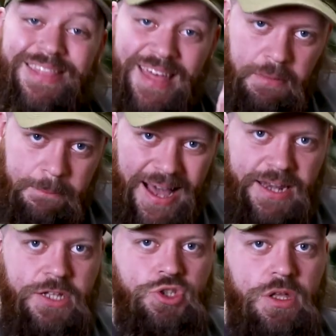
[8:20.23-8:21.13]
then
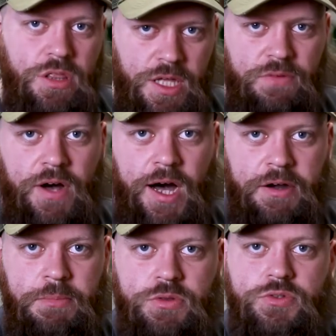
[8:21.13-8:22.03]
manage the
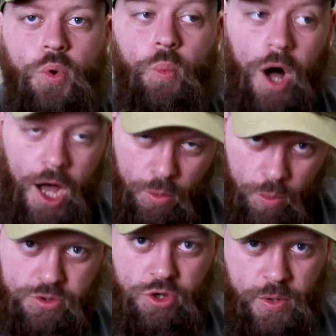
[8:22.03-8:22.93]
environment while
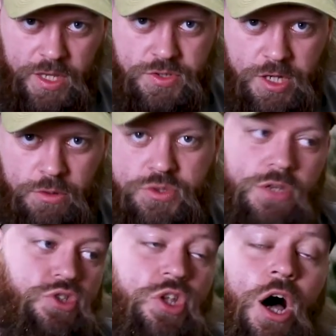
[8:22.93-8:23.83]
we're doing so
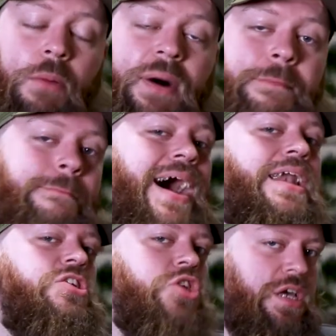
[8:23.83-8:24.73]
so start by
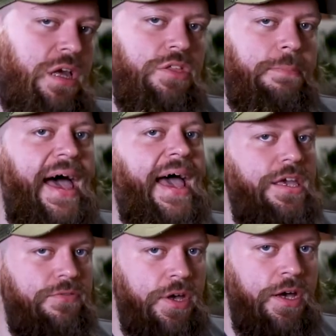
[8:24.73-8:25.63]
managing the
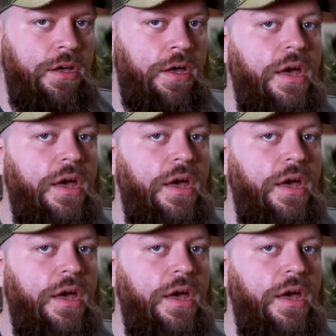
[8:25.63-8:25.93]
behavior